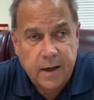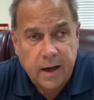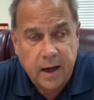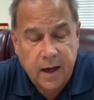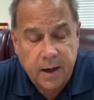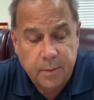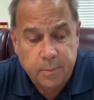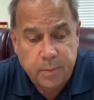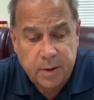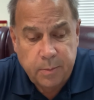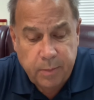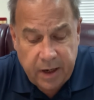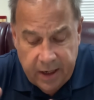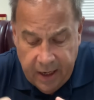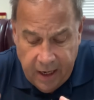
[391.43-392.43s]
But
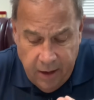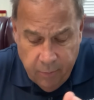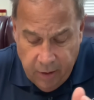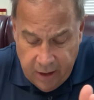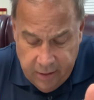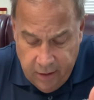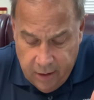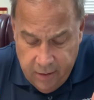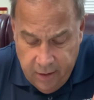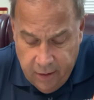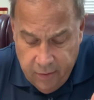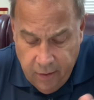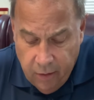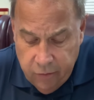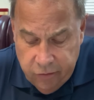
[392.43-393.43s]
at any rate, there
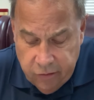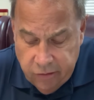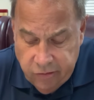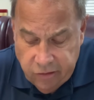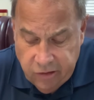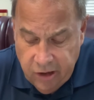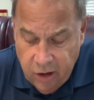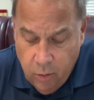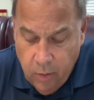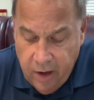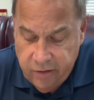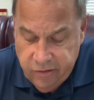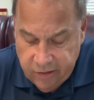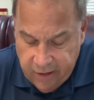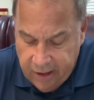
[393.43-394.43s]
are those that are just going to
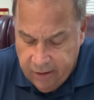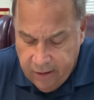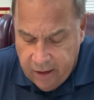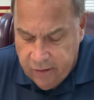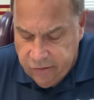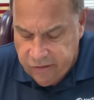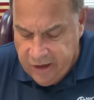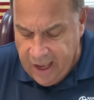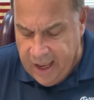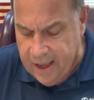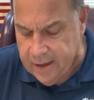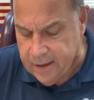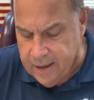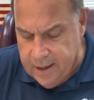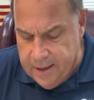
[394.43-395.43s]
question. They don't
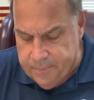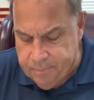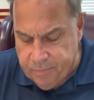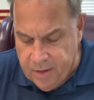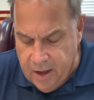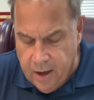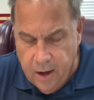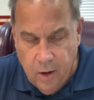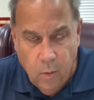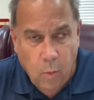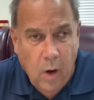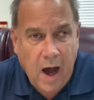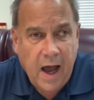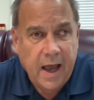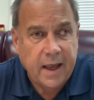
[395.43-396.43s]
understand
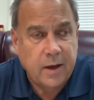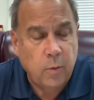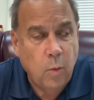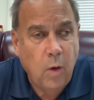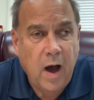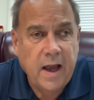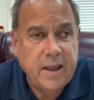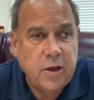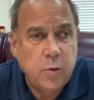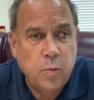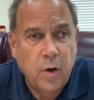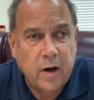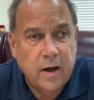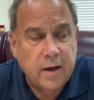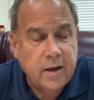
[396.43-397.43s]
why you
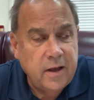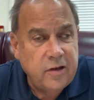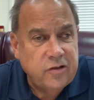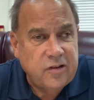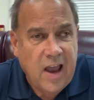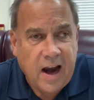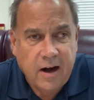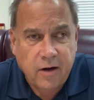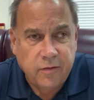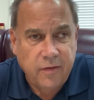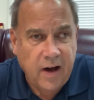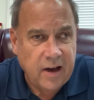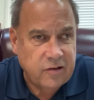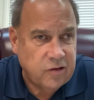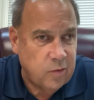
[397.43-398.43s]
want to
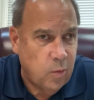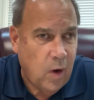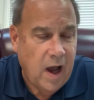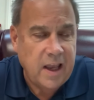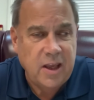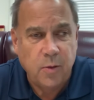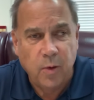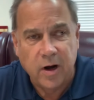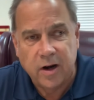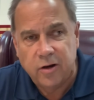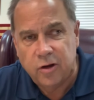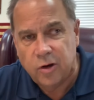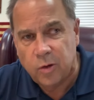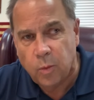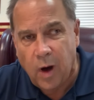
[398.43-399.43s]
sacrifice and why you want to
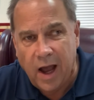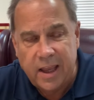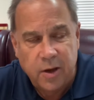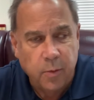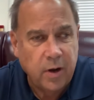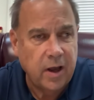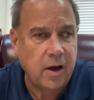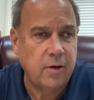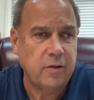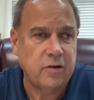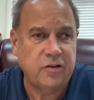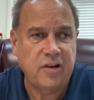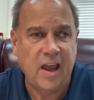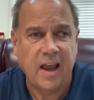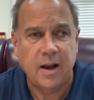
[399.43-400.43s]
do and why you want to go the
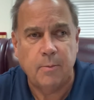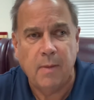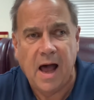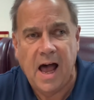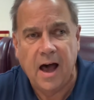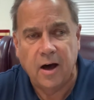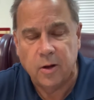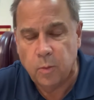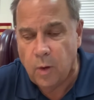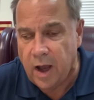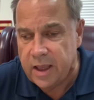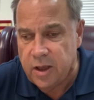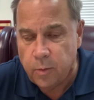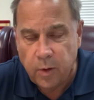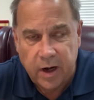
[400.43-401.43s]
second mile and why
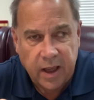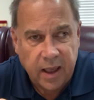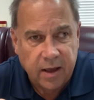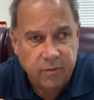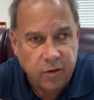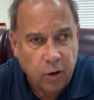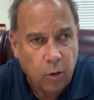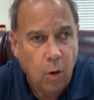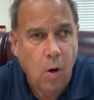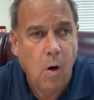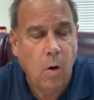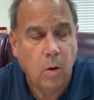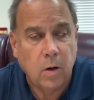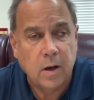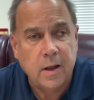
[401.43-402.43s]
you want to give your
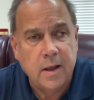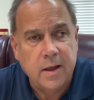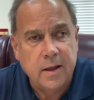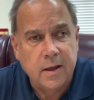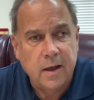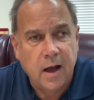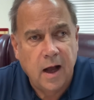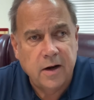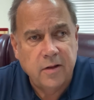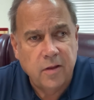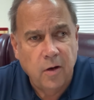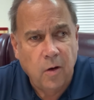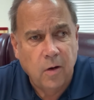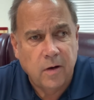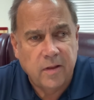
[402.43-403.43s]
all unto the
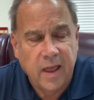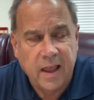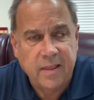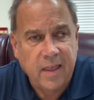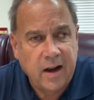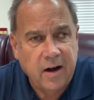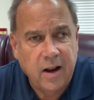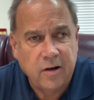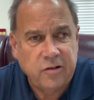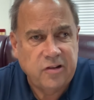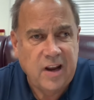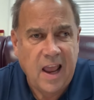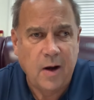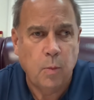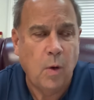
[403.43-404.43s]
Lord. They don't
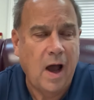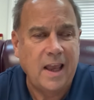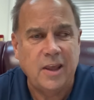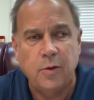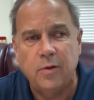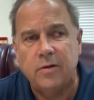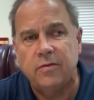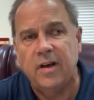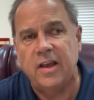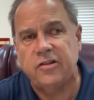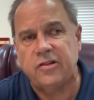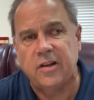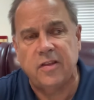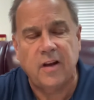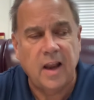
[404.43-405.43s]
understand why you
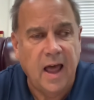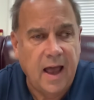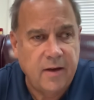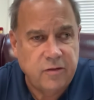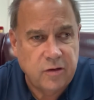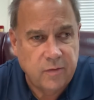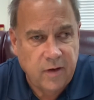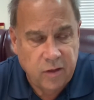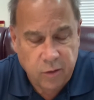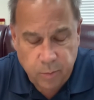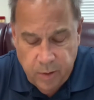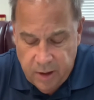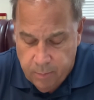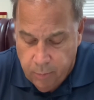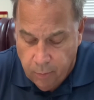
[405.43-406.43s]
invest in the lives of other
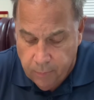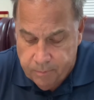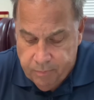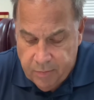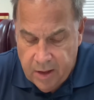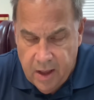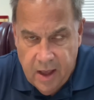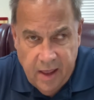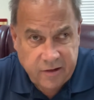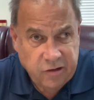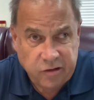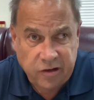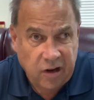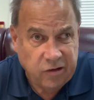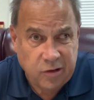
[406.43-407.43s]
people. That
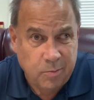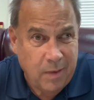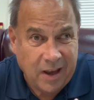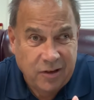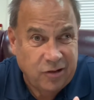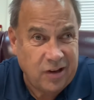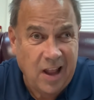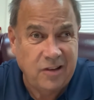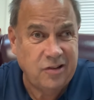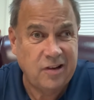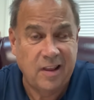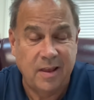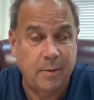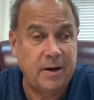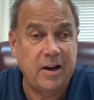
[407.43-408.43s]
just doesn't make sense
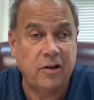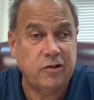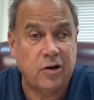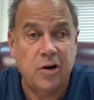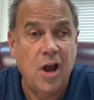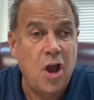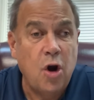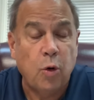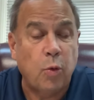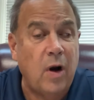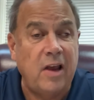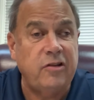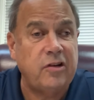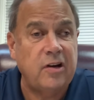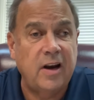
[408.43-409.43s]
to them. It doesn't
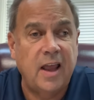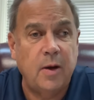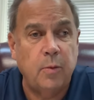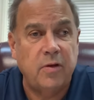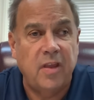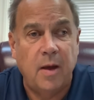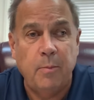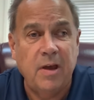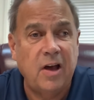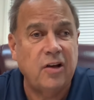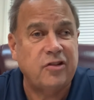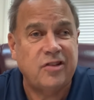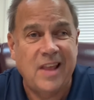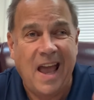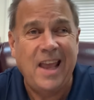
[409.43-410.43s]
resonate with them
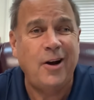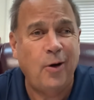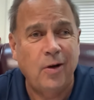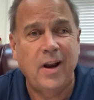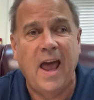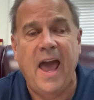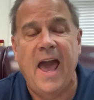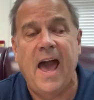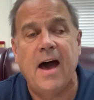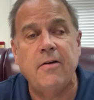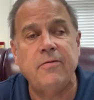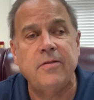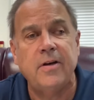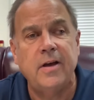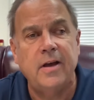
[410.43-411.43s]
because they don't
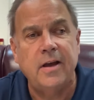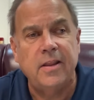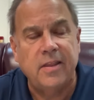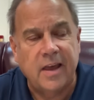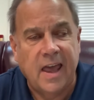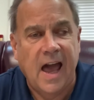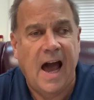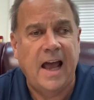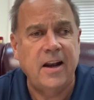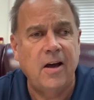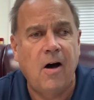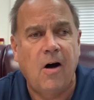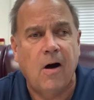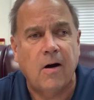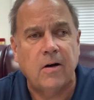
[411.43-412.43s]
have the kind of
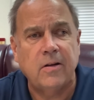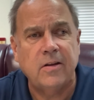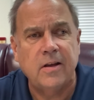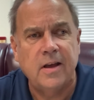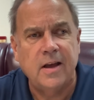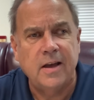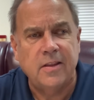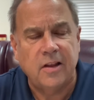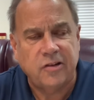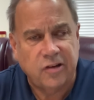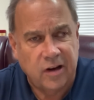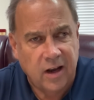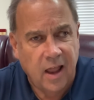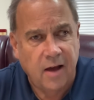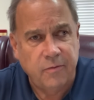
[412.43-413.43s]
heart that's
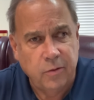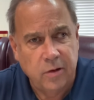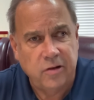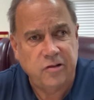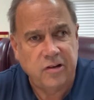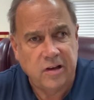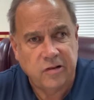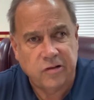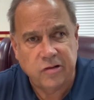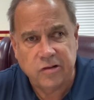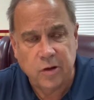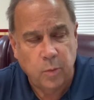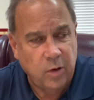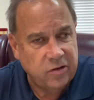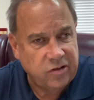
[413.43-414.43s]
in love with Jesus
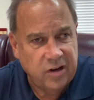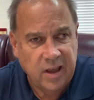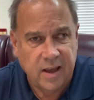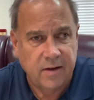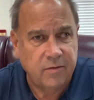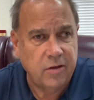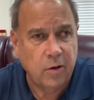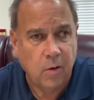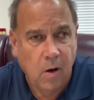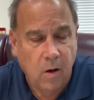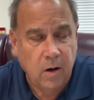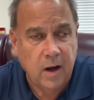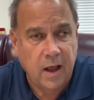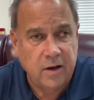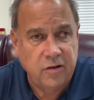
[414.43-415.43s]
that wants to give their
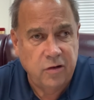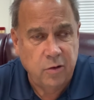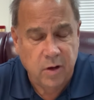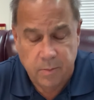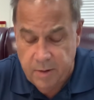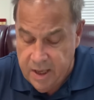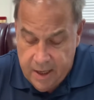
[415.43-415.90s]
all unto him.